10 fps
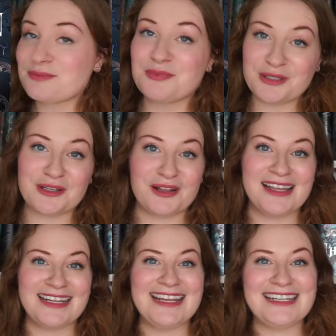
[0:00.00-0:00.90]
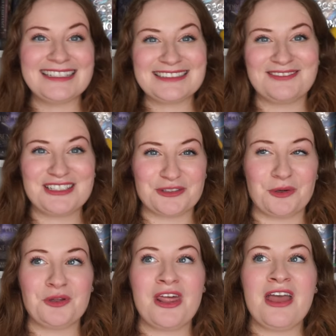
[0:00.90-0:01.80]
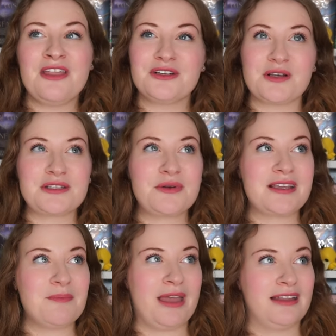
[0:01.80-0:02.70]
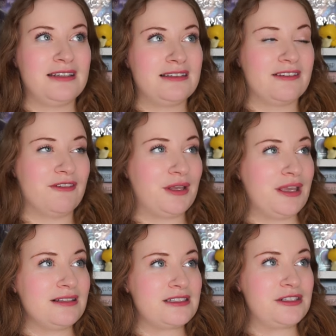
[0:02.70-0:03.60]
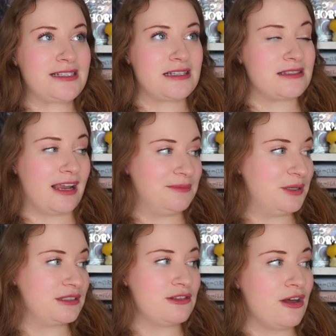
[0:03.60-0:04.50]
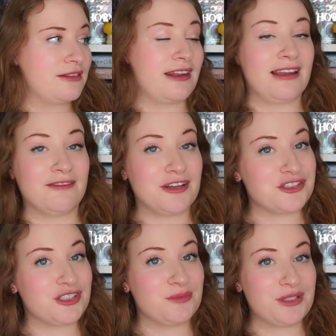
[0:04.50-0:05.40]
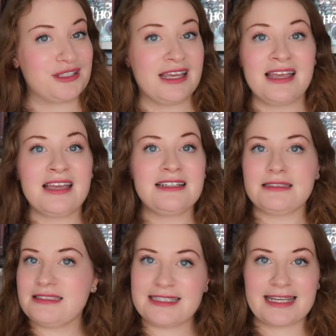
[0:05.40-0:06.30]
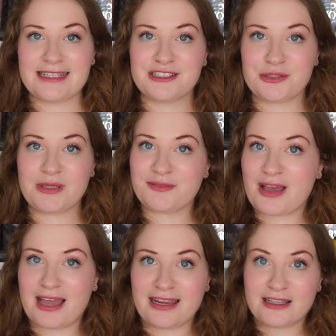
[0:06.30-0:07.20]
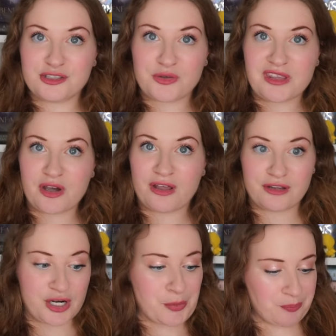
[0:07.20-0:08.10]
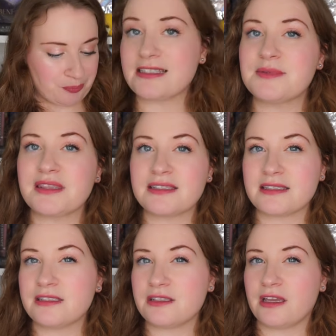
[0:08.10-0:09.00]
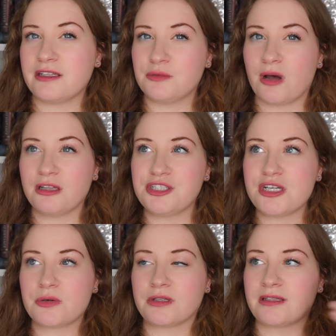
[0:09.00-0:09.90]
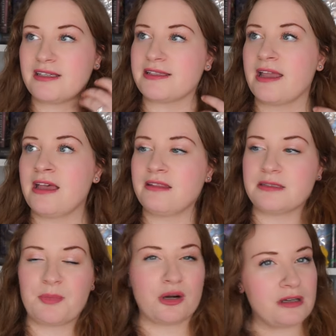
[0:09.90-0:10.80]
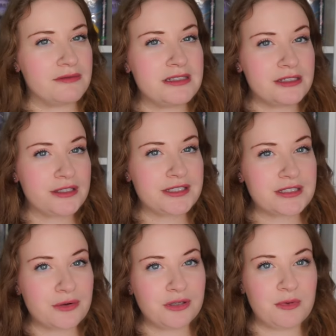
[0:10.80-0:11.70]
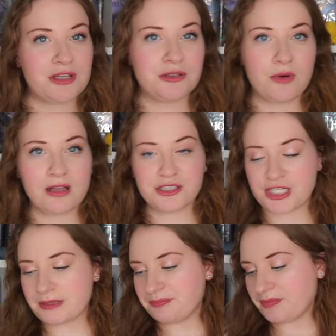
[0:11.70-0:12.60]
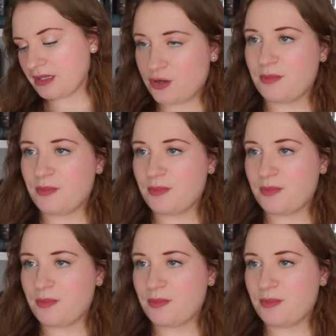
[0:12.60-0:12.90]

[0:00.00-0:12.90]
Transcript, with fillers: That's really all I needed to be sold. There's also a companion like Viking series that's 9 books long that I eventually would dig into if I enjoyed the author. And it seems like this is a duology, or at least this part of the series is going to be a duology.